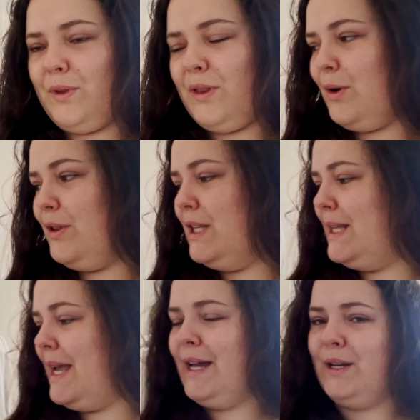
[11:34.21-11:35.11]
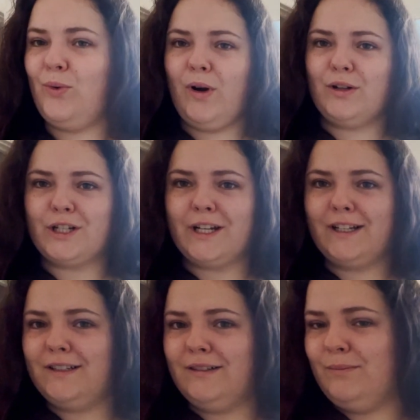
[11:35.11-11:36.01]
All this hand
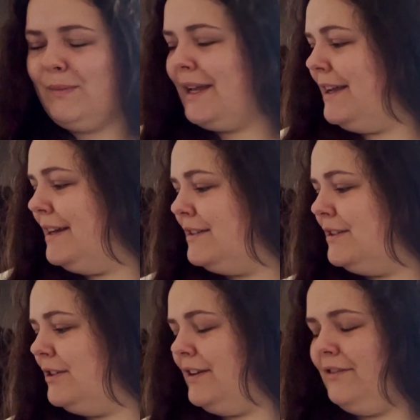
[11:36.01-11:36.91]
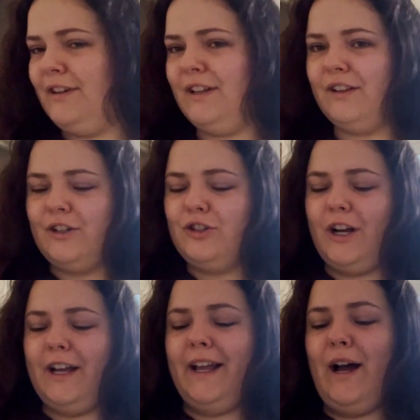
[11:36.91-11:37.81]
washing, my hands are definitely
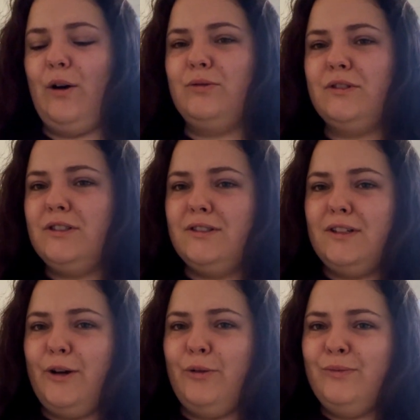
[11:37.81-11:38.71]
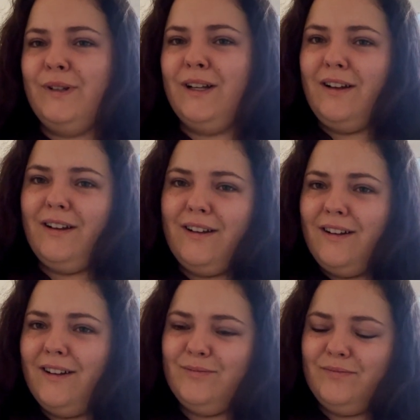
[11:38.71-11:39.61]
drying out, so
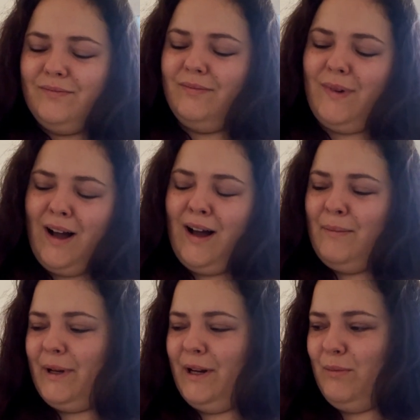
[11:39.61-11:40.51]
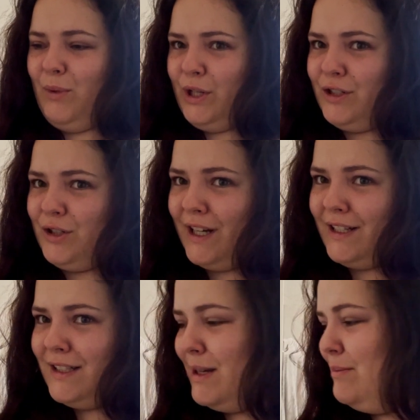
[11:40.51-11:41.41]
I'm gonna moisturize
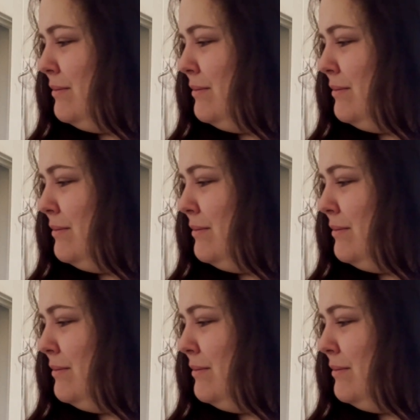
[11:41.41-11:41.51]
them.